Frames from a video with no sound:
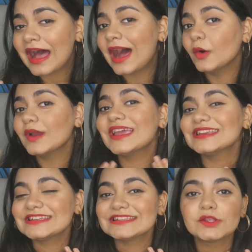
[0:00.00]
how
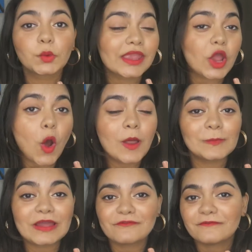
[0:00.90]
it is looking
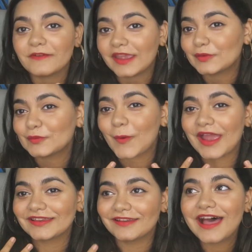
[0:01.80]
on my face
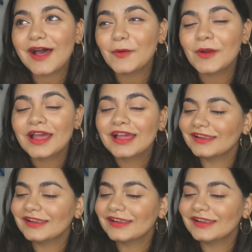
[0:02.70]
right now,